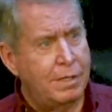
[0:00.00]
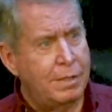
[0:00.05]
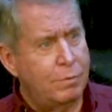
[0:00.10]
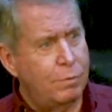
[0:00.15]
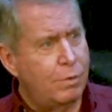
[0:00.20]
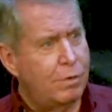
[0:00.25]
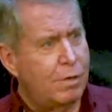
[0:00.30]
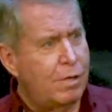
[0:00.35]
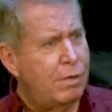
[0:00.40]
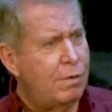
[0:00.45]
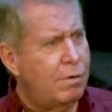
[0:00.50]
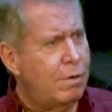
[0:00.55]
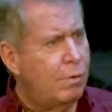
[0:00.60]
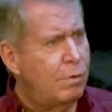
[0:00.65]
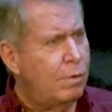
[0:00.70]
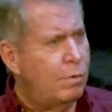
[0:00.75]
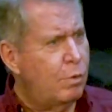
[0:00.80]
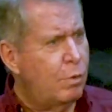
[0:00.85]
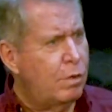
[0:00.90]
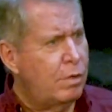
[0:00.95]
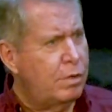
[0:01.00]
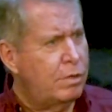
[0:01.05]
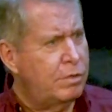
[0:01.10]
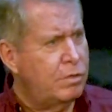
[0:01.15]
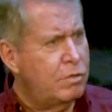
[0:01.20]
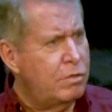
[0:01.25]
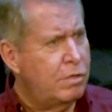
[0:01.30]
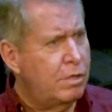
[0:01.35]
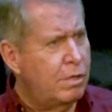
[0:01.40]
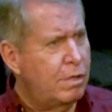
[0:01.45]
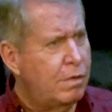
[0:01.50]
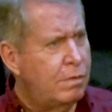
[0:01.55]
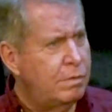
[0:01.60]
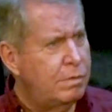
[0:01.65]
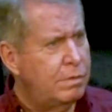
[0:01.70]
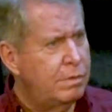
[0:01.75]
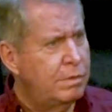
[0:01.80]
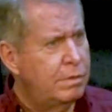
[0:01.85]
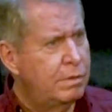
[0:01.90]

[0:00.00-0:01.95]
And where, where all did you go?